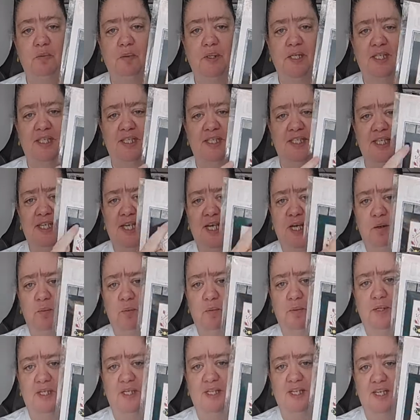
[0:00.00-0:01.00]
because they come
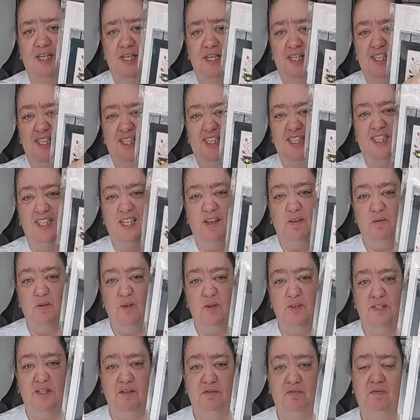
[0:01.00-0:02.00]
with several
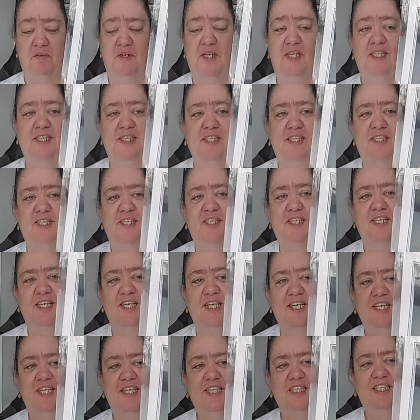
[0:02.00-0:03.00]
different
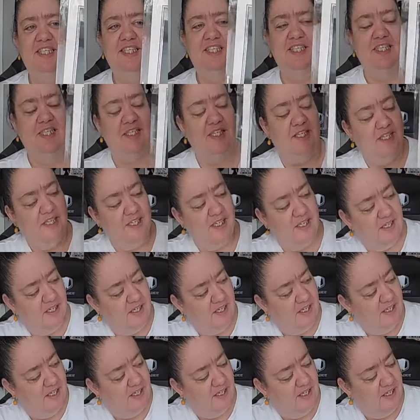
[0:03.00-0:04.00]
kinds
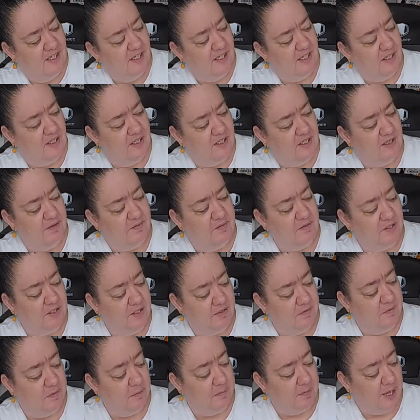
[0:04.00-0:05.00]
or several
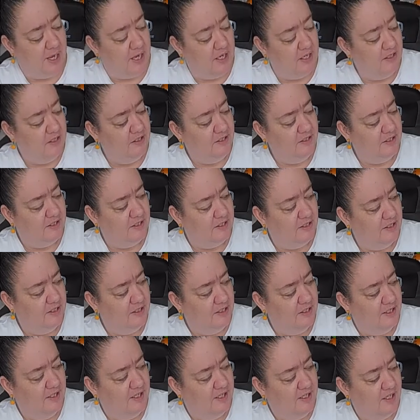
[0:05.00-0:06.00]
different patterns.
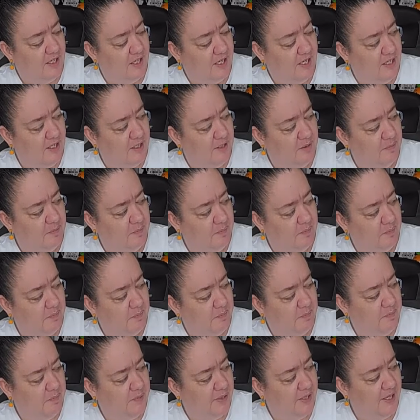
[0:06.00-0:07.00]

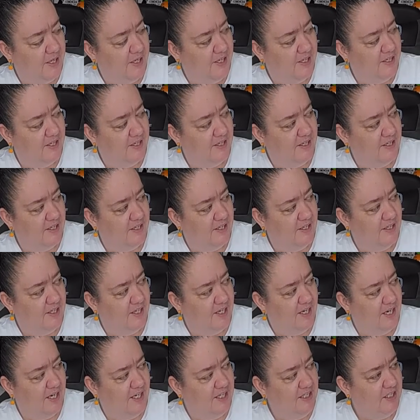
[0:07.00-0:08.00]
But
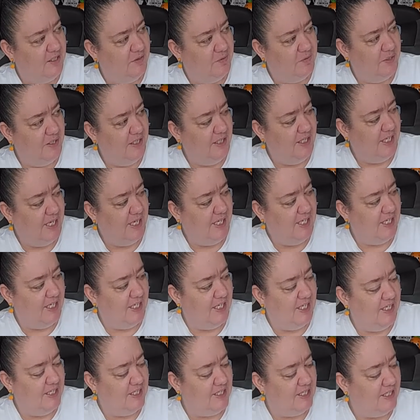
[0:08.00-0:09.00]
I just really like
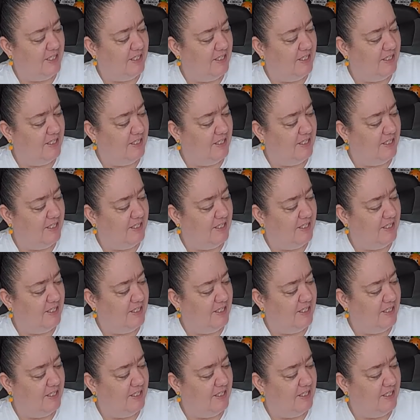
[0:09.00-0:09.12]
this.